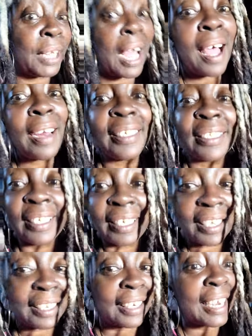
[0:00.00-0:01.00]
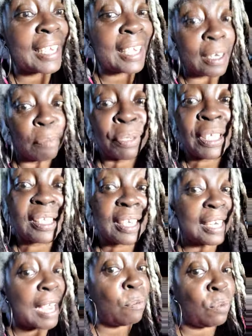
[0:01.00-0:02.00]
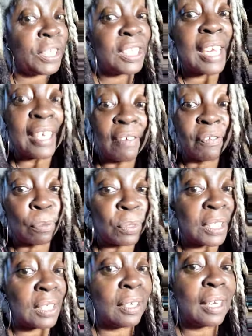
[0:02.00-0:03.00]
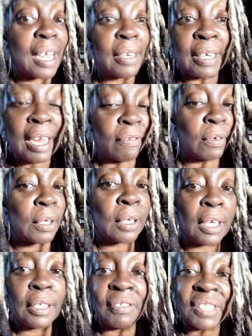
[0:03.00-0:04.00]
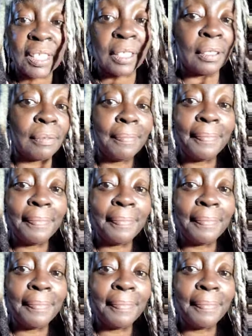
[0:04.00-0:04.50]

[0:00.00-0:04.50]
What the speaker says: mean, honestly, then they get a beast that they wish they never could have seen.